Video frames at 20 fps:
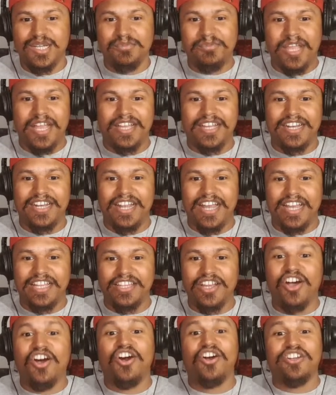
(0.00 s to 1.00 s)
not gonna lie.
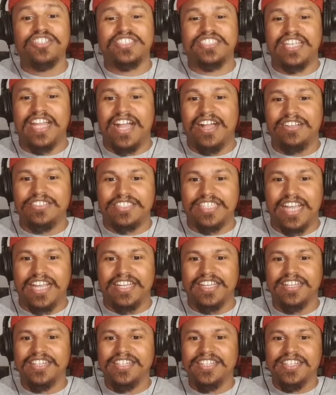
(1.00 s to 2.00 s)
The art style is like
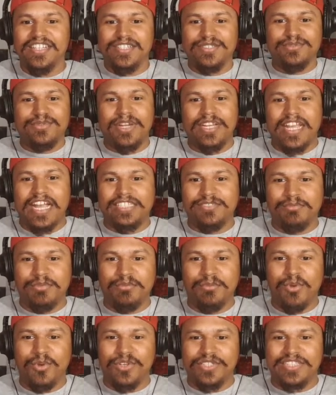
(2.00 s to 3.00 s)
what got me
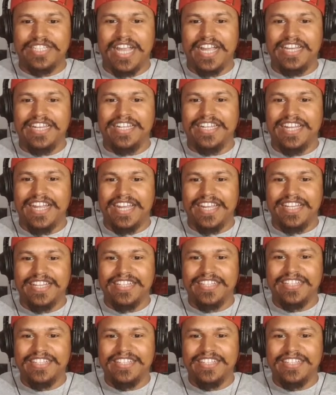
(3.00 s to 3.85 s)
more excited. Like,